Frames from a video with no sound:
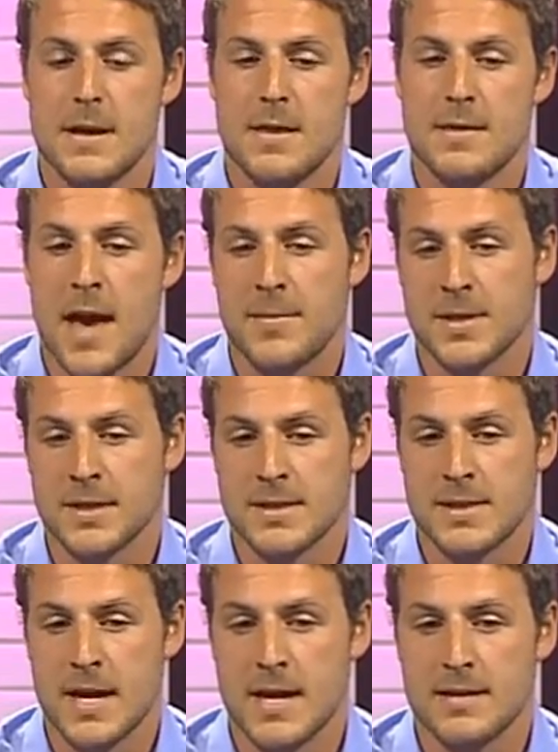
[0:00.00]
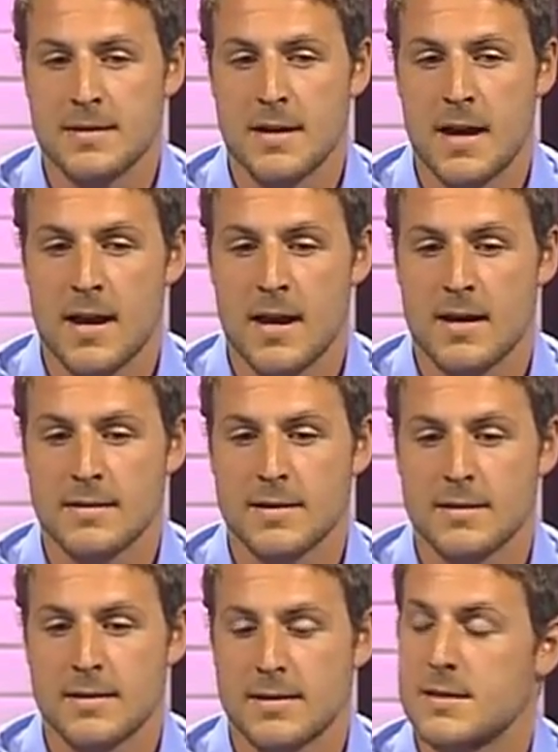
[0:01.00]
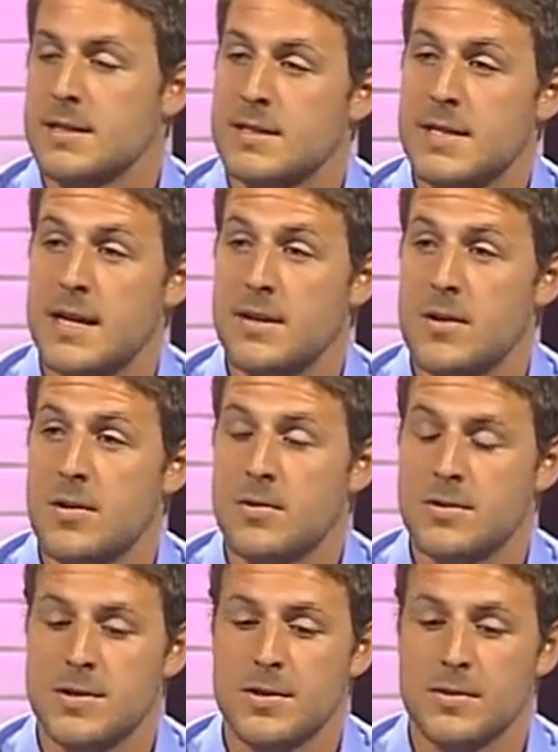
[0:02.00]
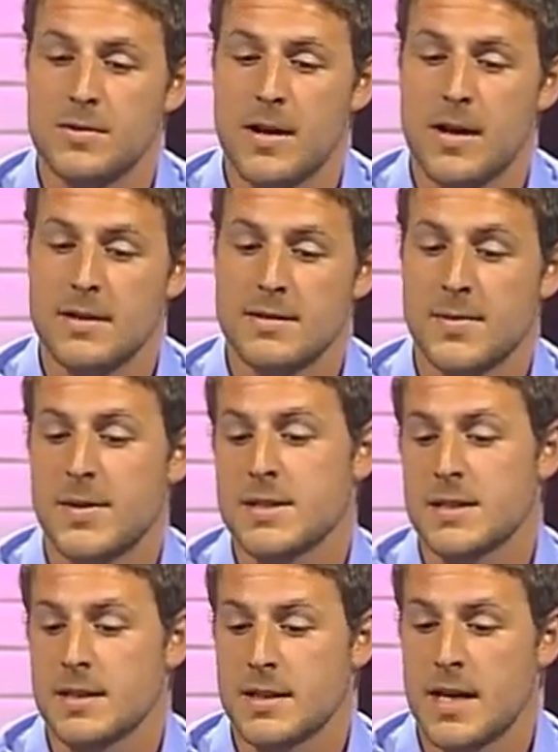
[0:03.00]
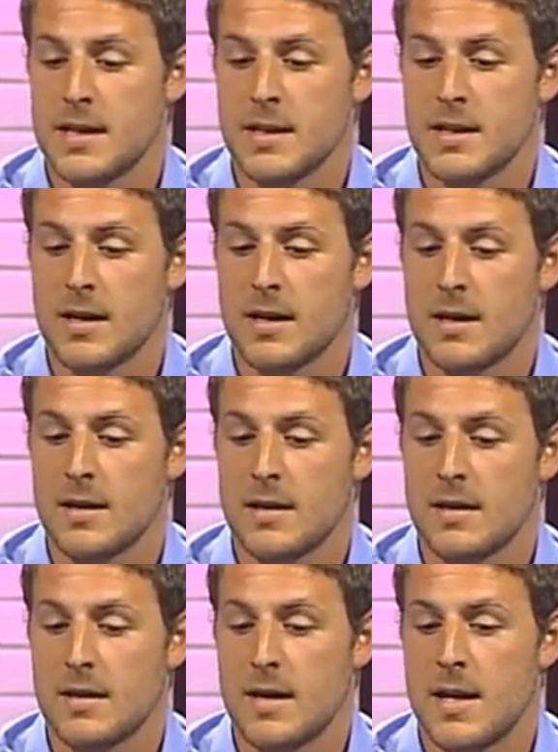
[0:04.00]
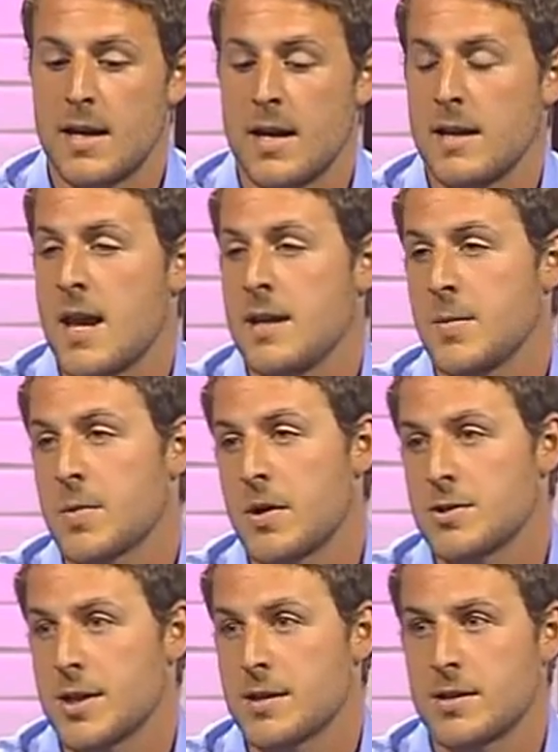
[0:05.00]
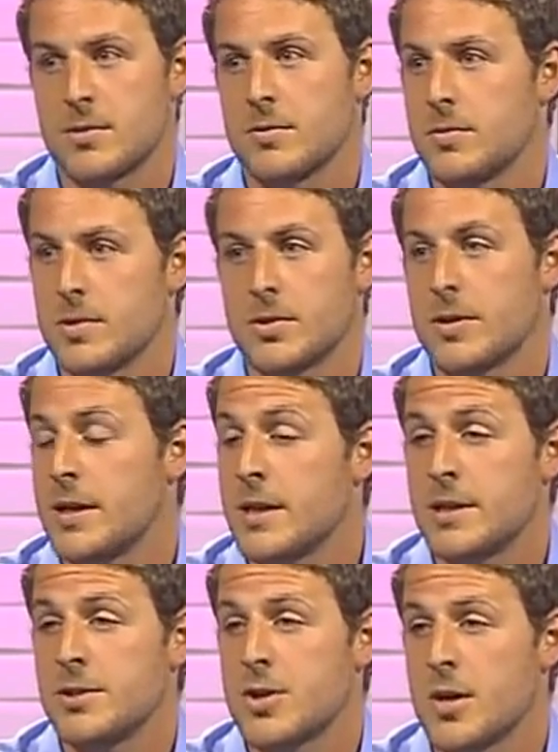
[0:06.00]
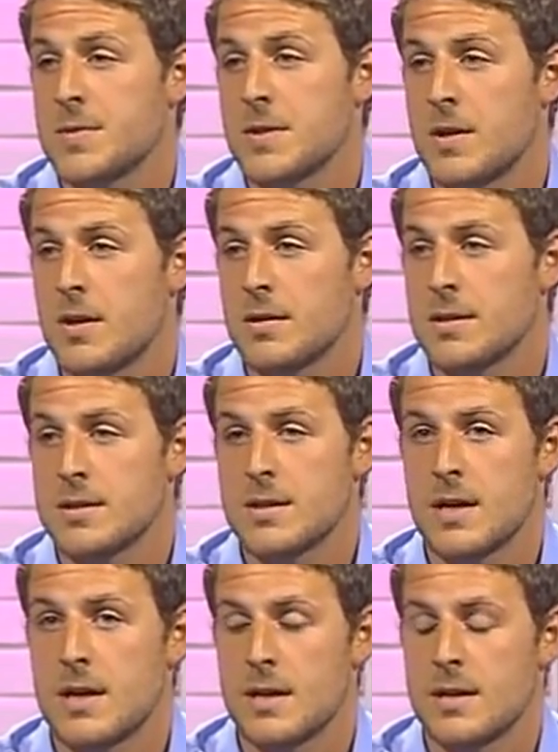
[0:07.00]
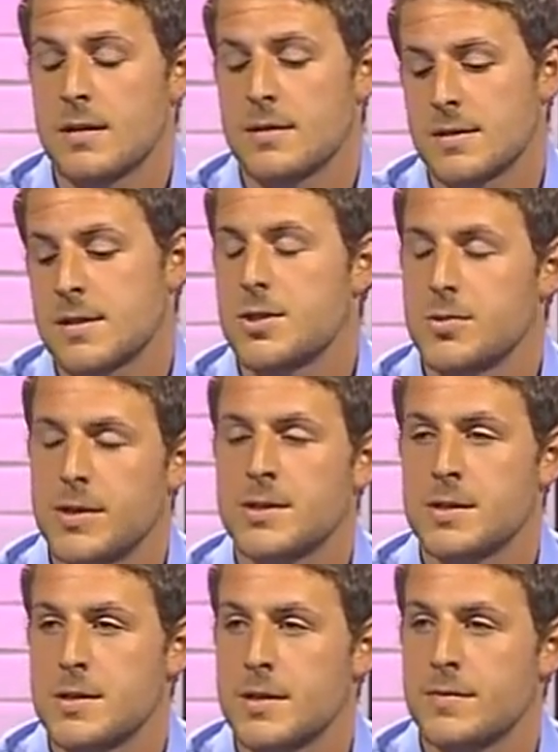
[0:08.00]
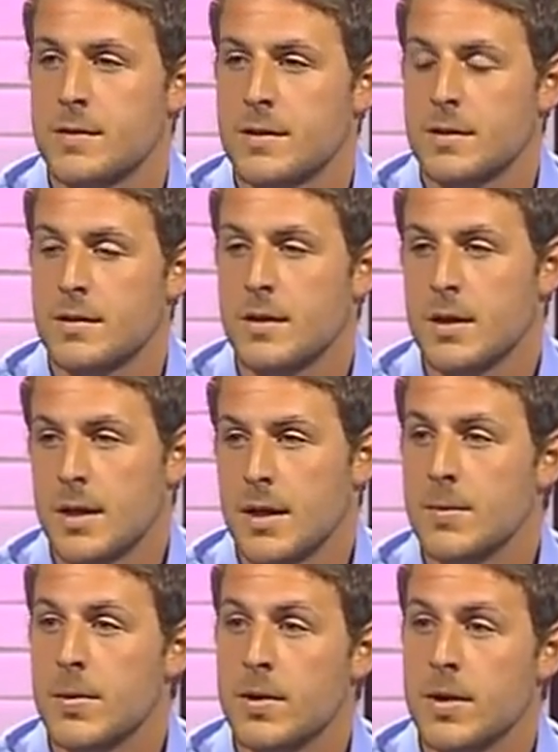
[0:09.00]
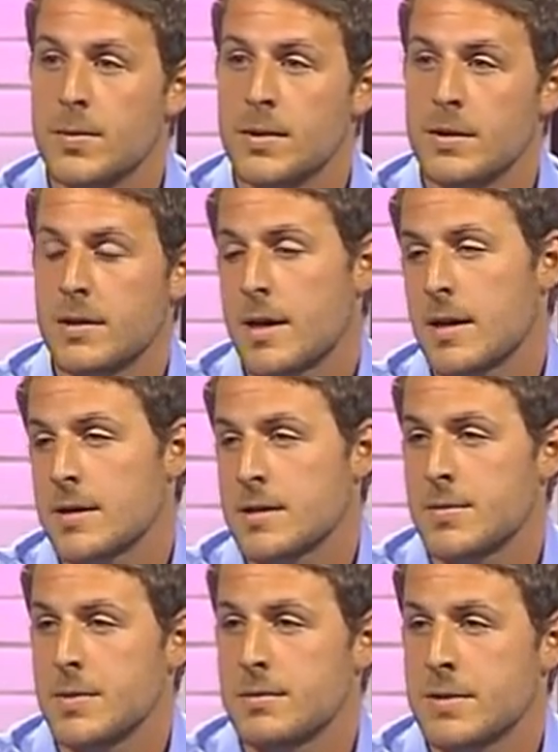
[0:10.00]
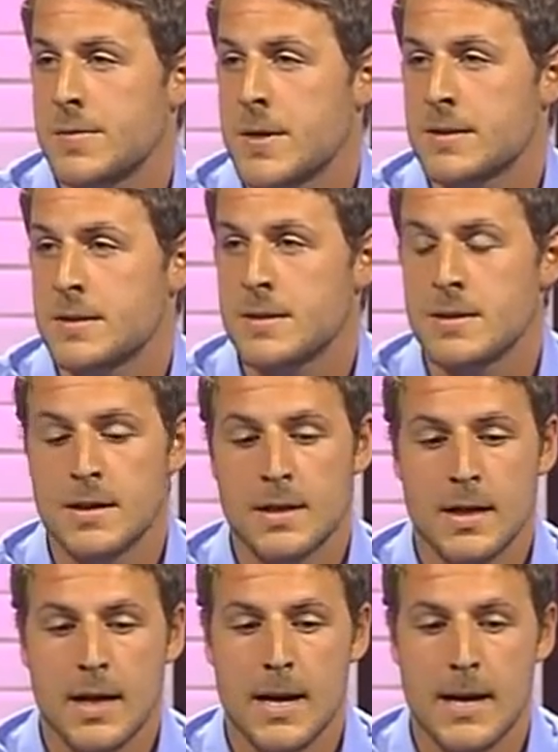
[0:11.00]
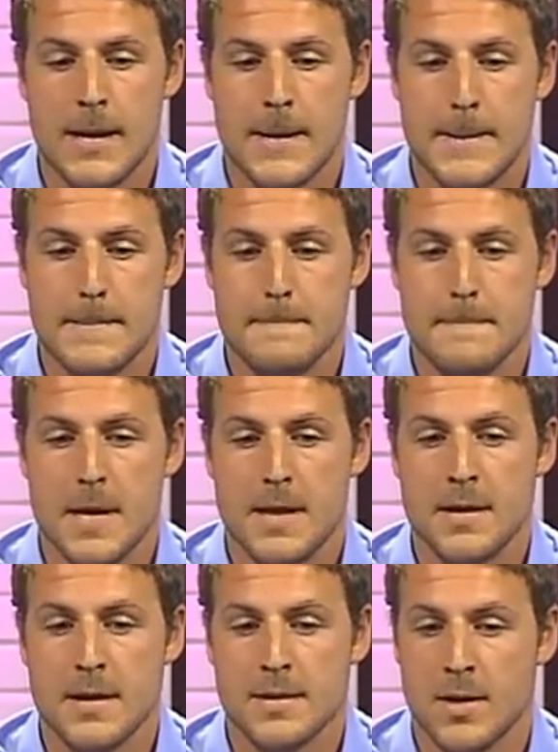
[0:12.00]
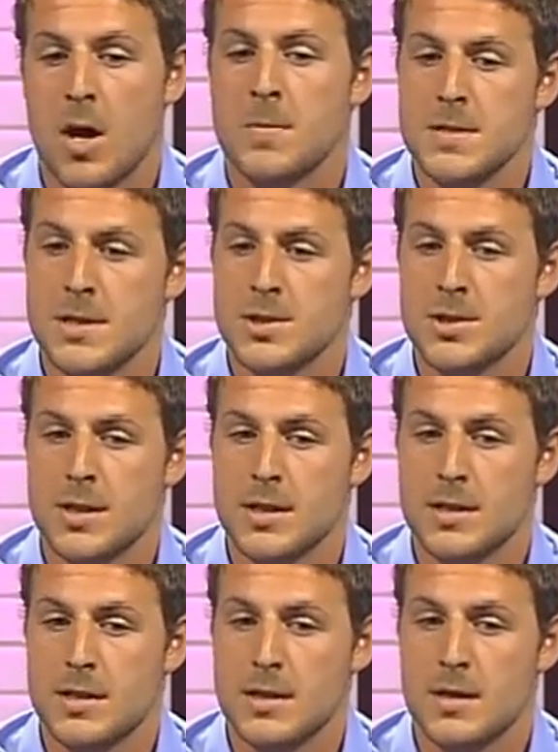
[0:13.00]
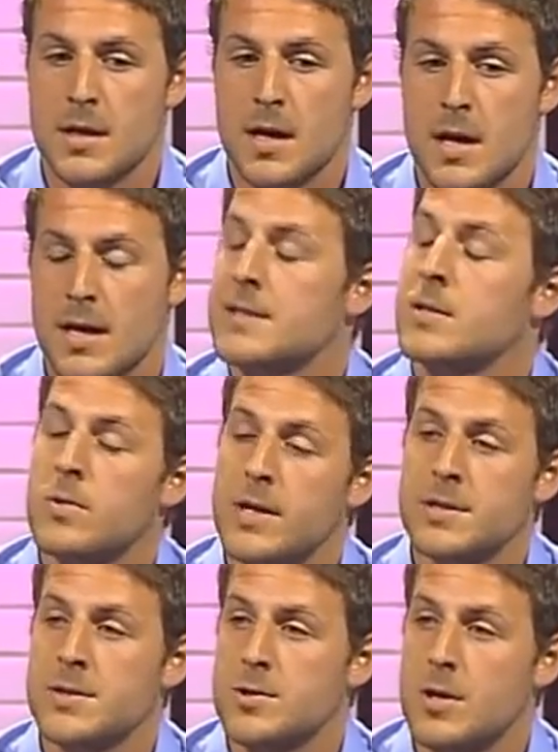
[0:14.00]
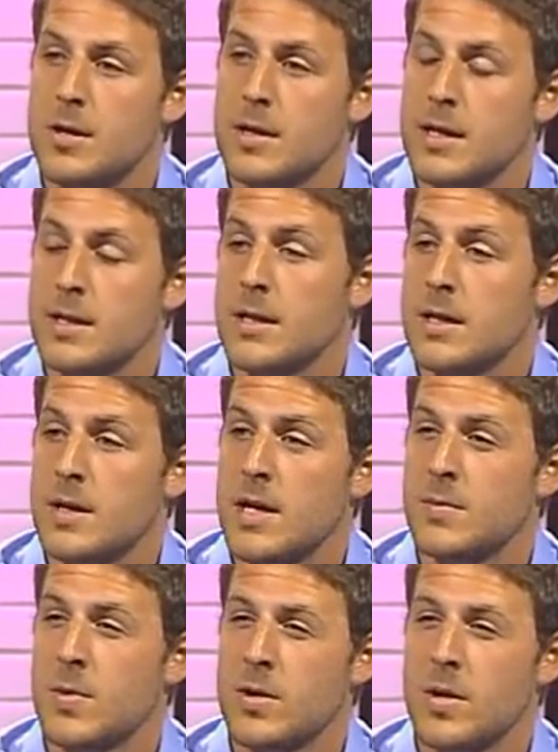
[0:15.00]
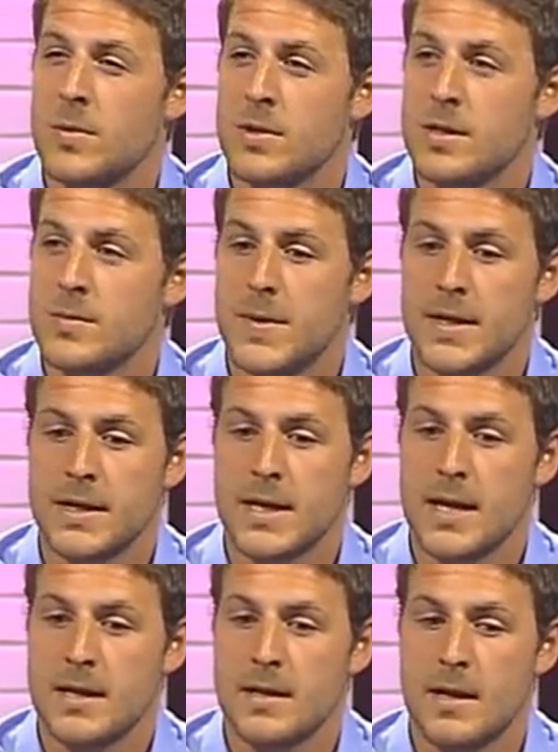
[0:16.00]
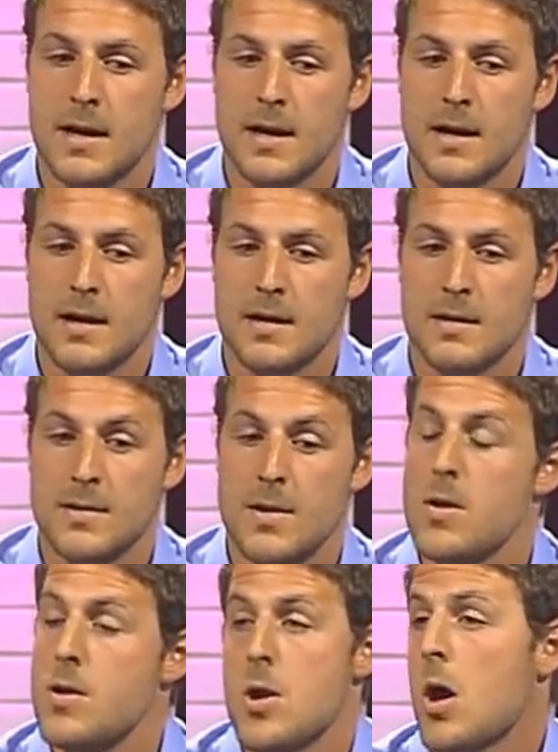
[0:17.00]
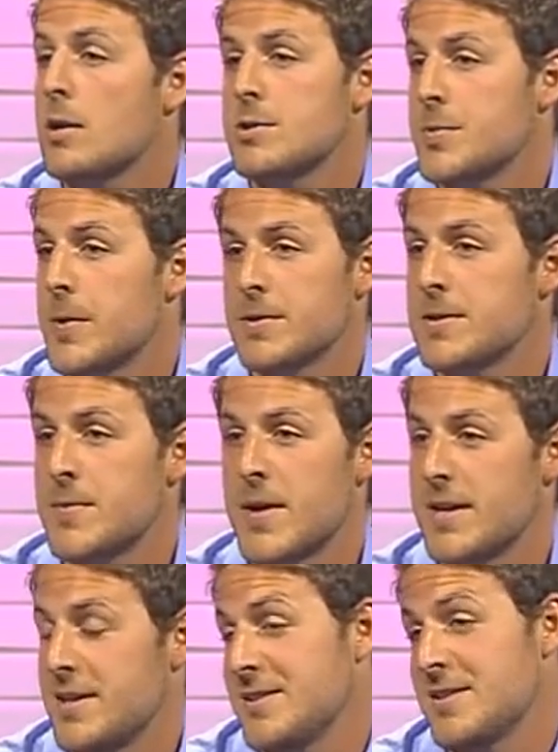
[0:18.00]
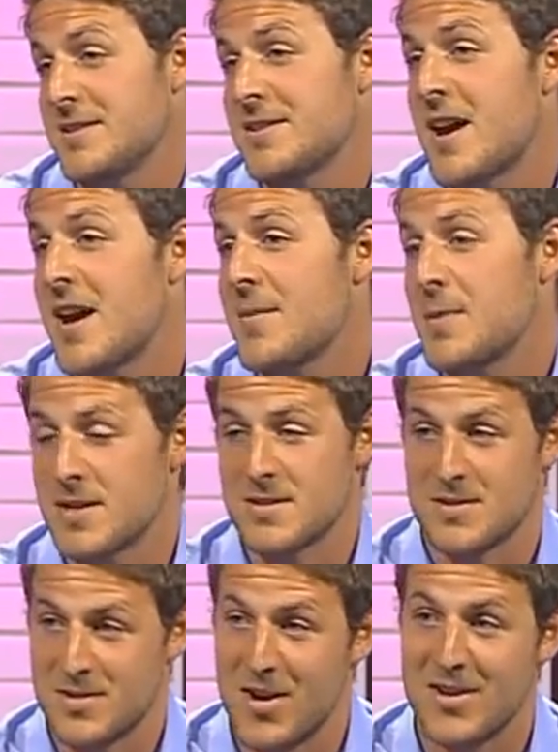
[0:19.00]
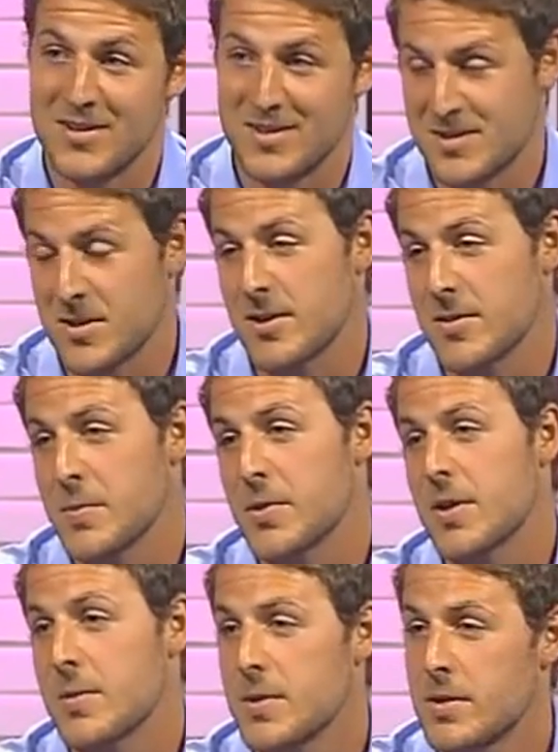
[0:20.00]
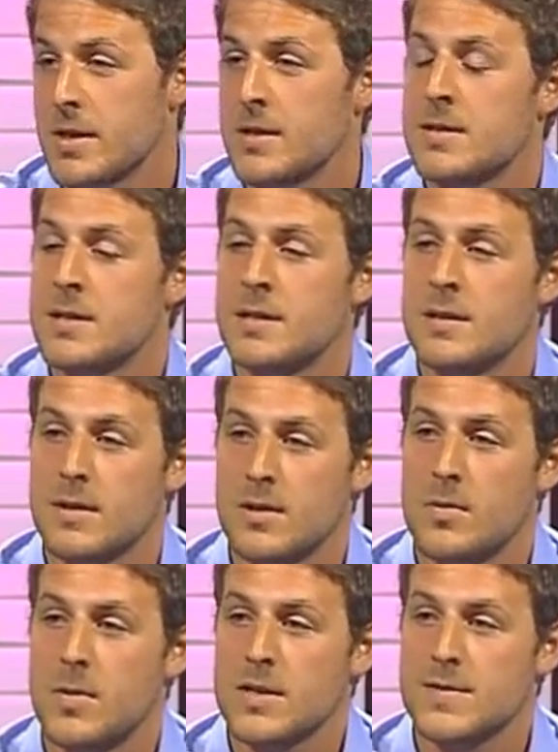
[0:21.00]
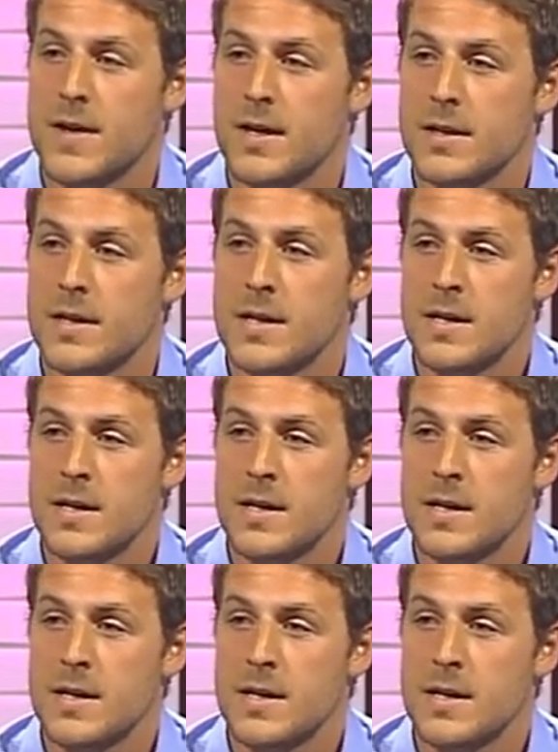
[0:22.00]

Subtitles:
That being said, to say no to basically any project that would create any jobs at all is the situation's different in Port Alberni. That has to be respected. The opposition isn't quite as strong in Port Alberni, but again, knowledge about this mine isn't as high because it's not in Port Alberni. It's in the Comox Valley.